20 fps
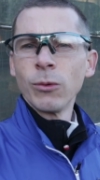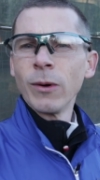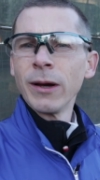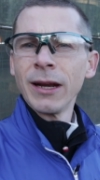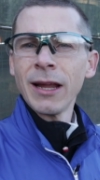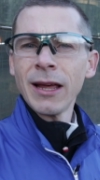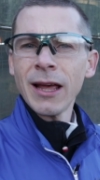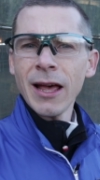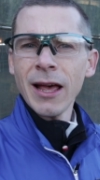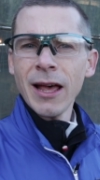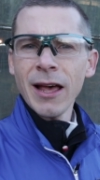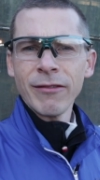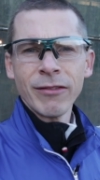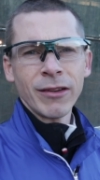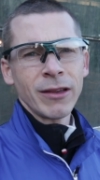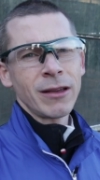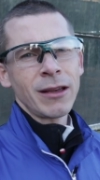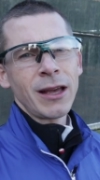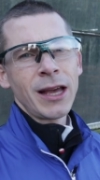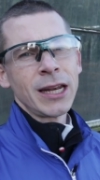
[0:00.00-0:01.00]

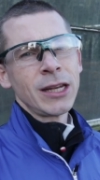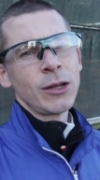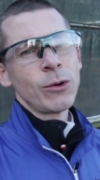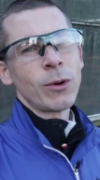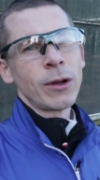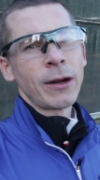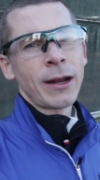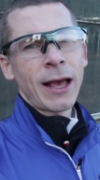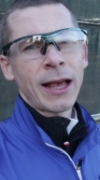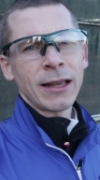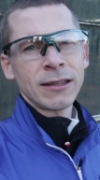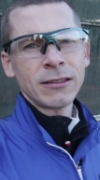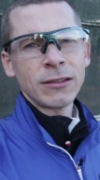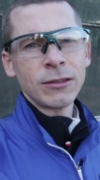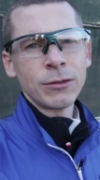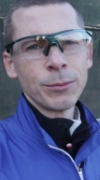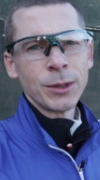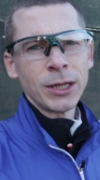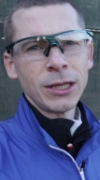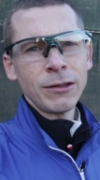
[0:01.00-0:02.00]
whenever anyone
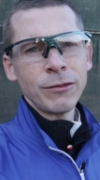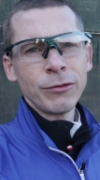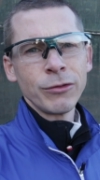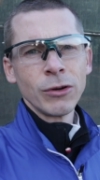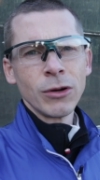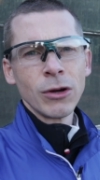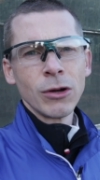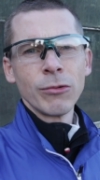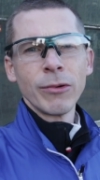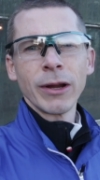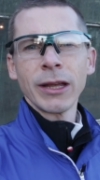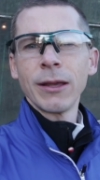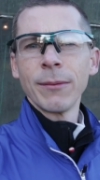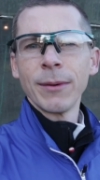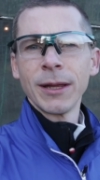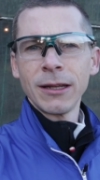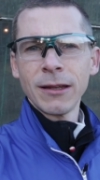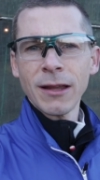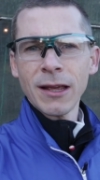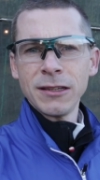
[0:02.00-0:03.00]
asks me for a
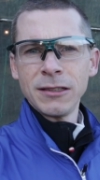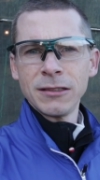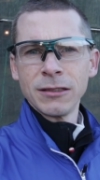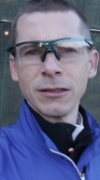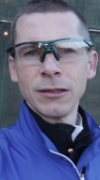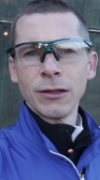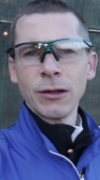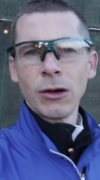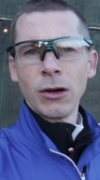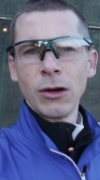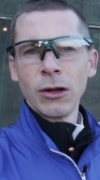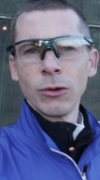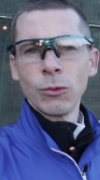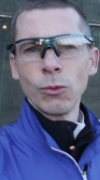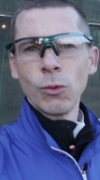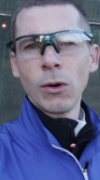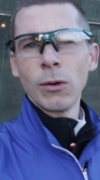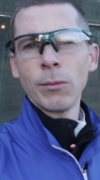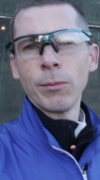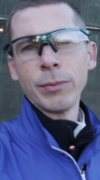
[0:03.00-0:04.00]
recommendation
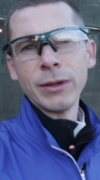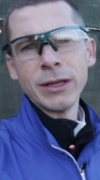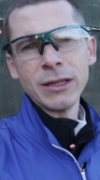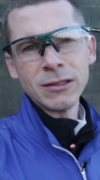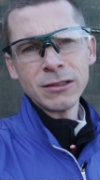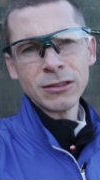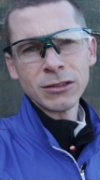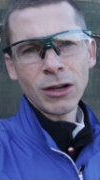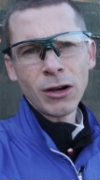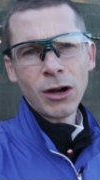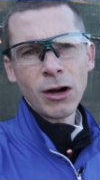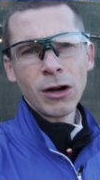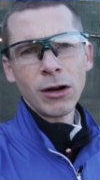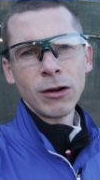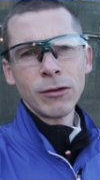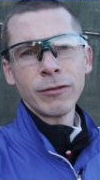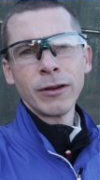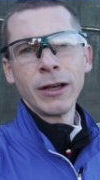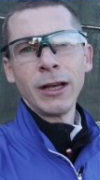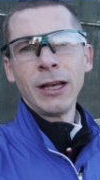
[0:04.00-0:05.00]
on what piece
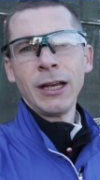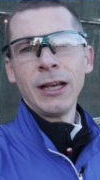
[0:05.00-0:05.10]
of